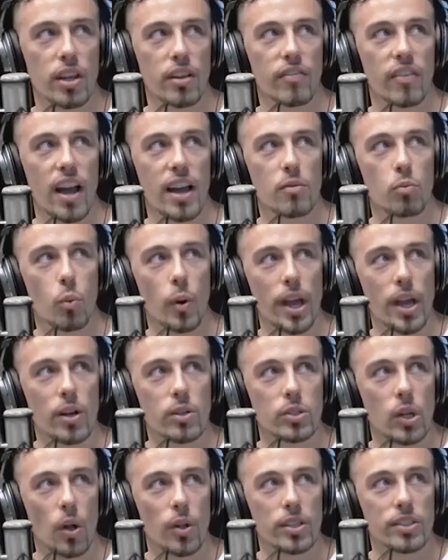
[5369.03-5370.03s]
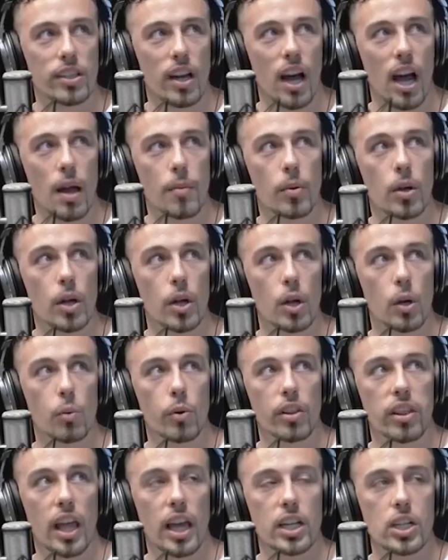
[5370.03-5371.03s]
find whales all the time
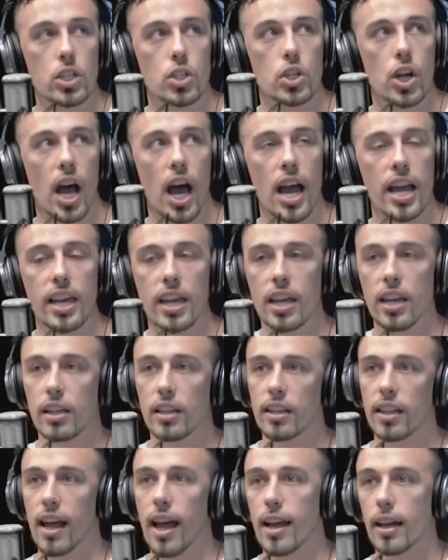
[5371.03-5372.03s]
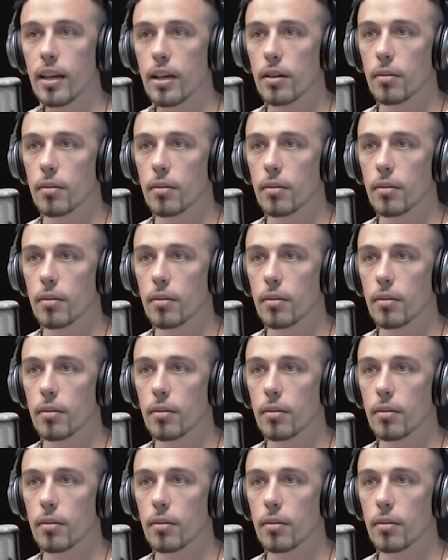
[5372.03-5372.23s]
with like giant like